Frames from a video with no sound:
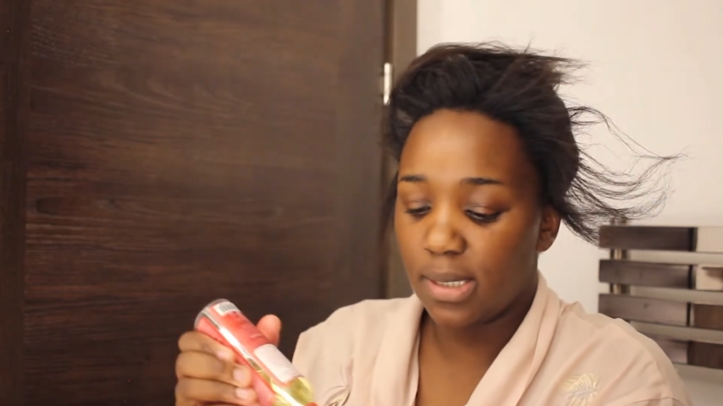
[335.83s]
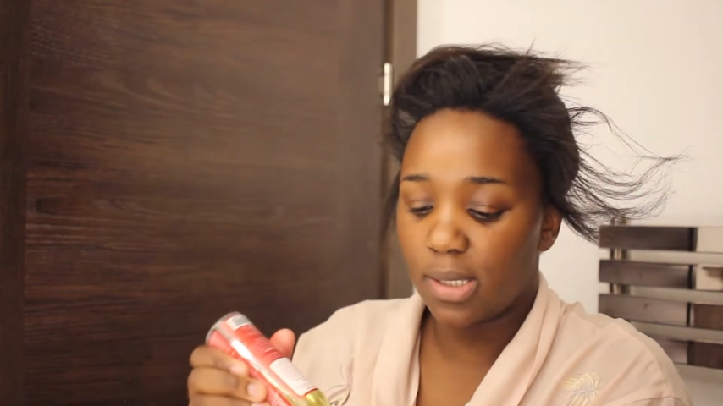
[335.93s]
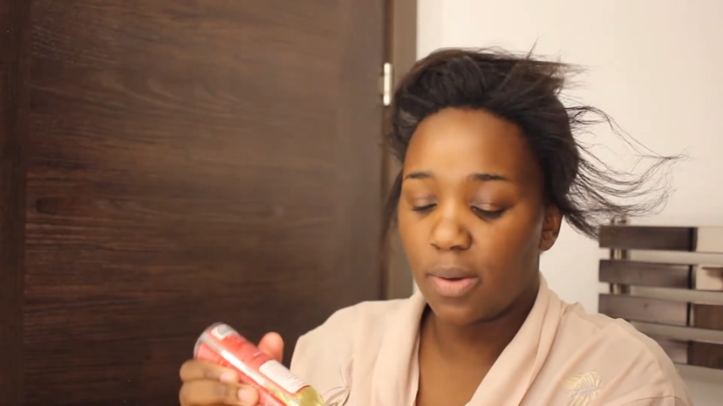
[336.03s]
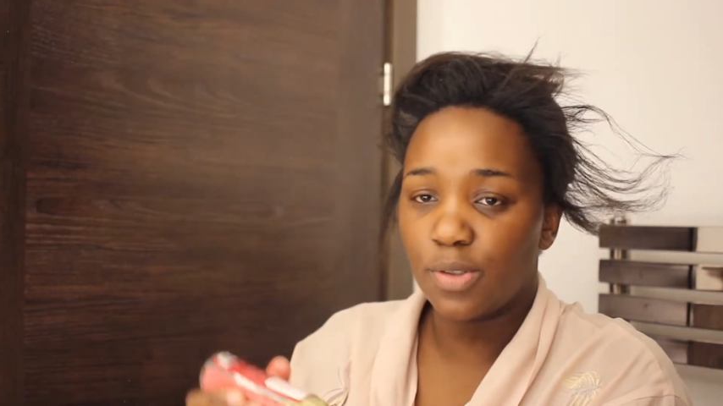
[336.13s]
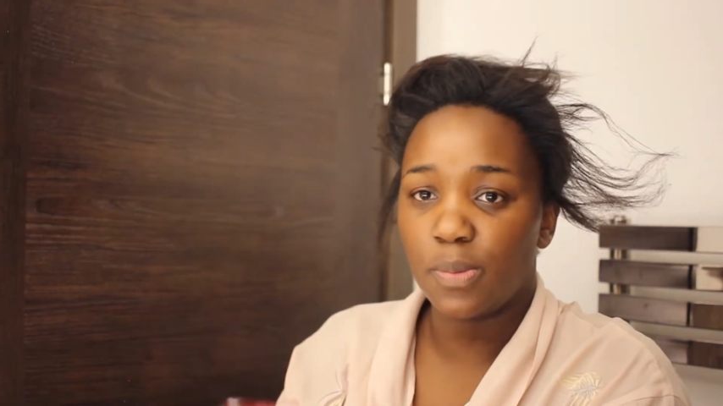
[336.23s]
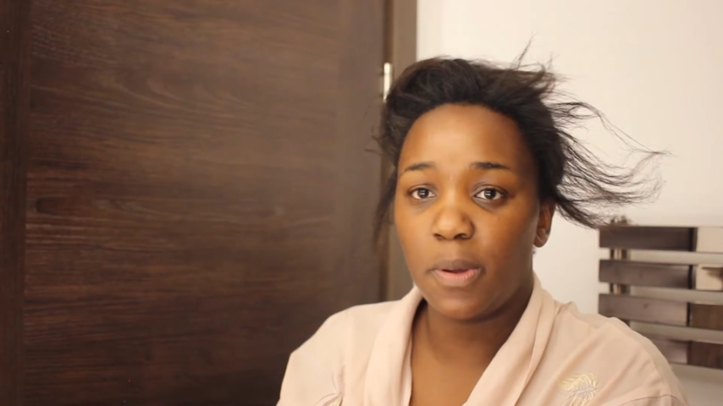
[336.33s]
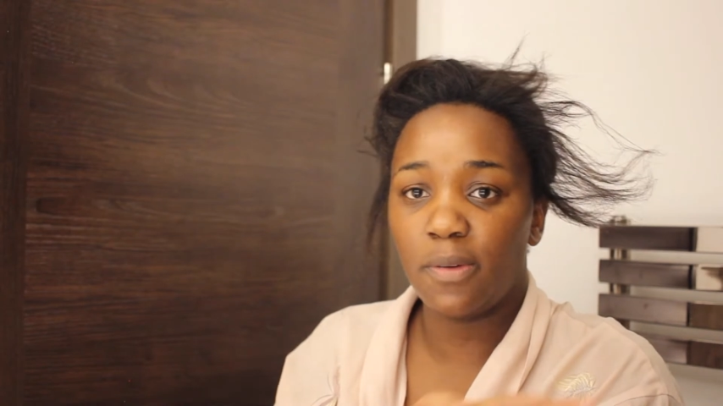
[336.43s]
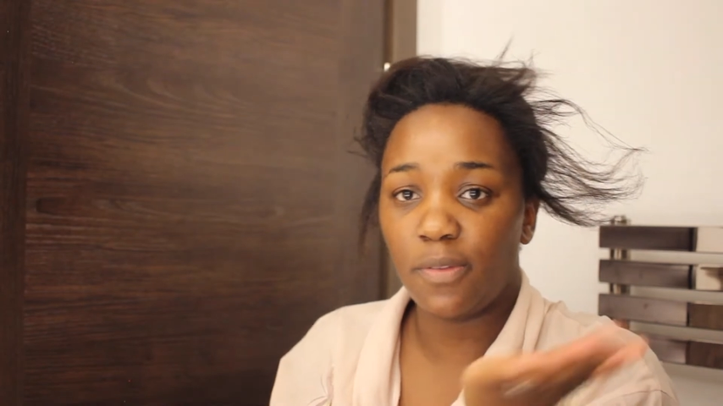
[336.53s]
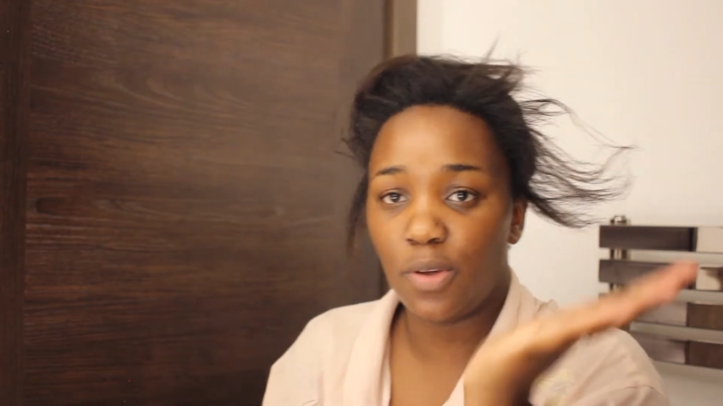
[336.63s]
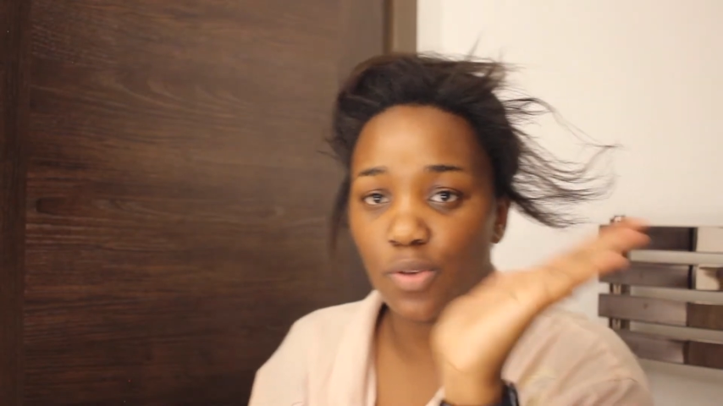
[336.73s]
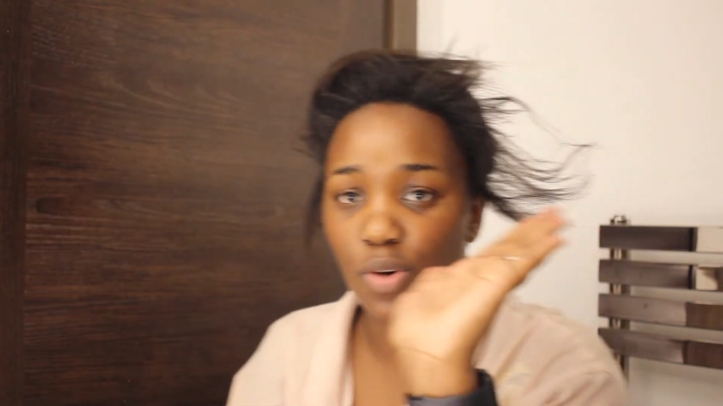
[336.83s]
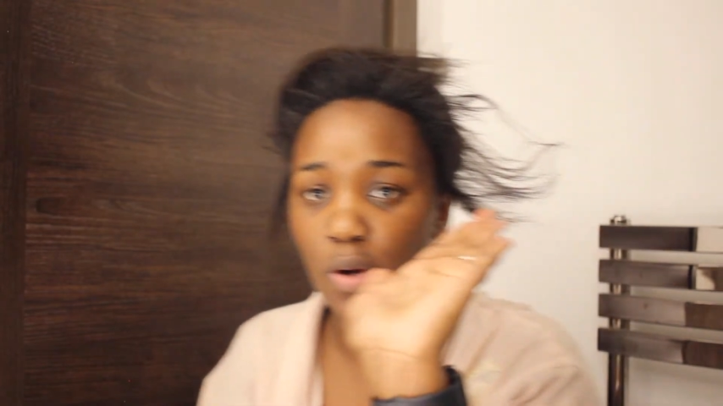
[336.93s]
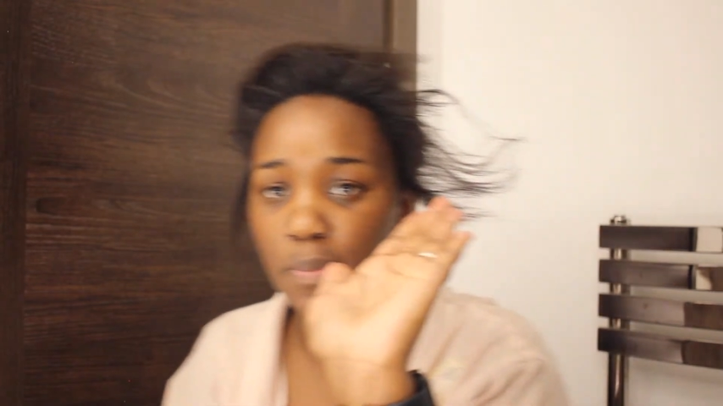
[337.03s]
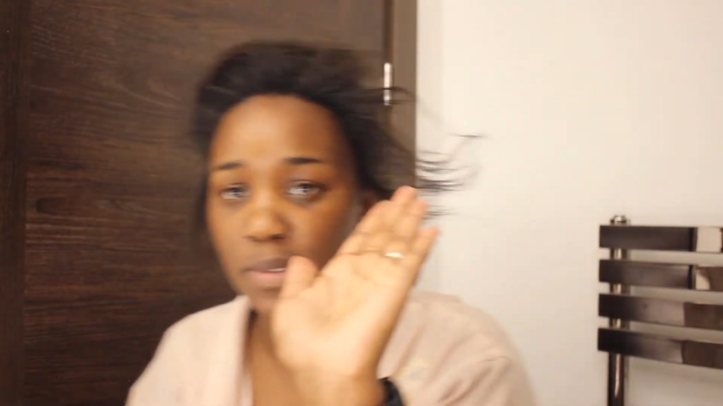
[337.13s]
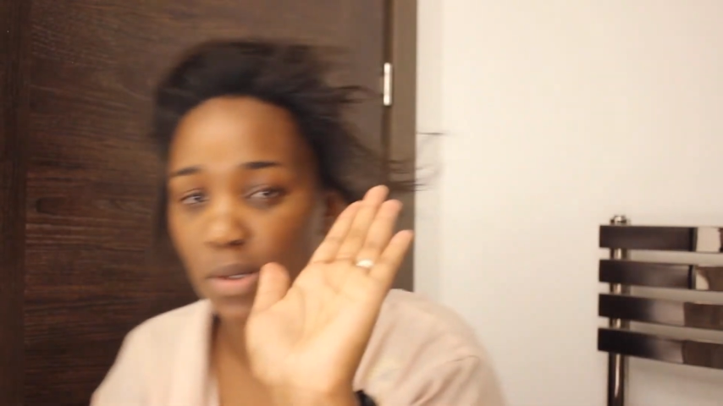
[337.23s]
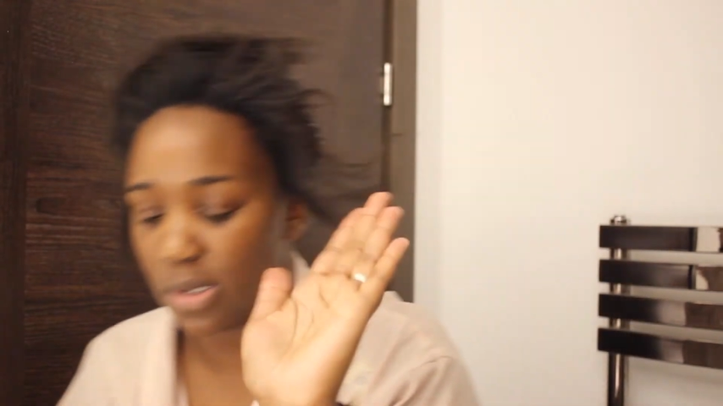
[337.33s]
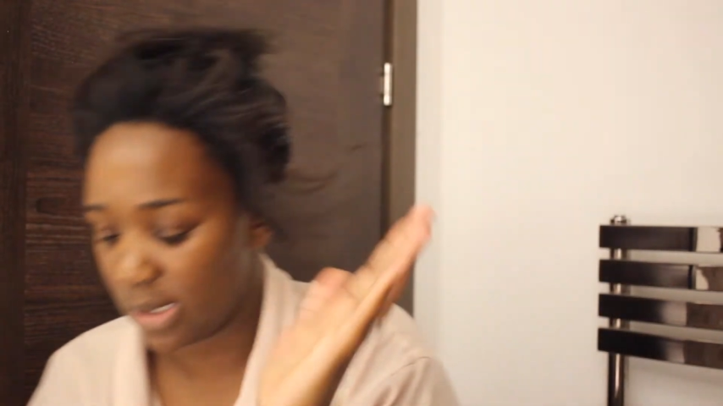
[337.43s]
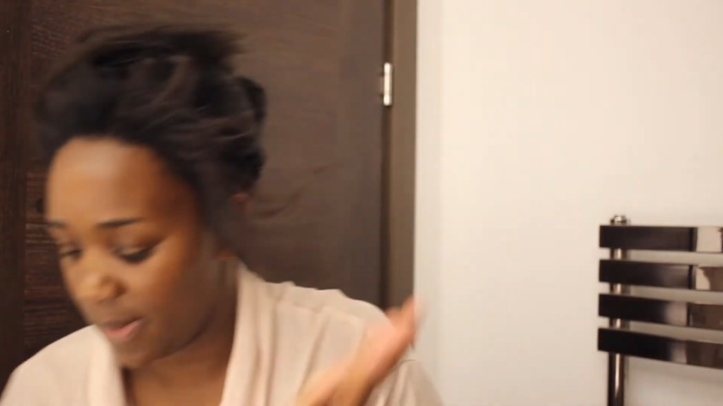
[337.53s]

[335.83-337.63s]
so I'll just put a few drops onto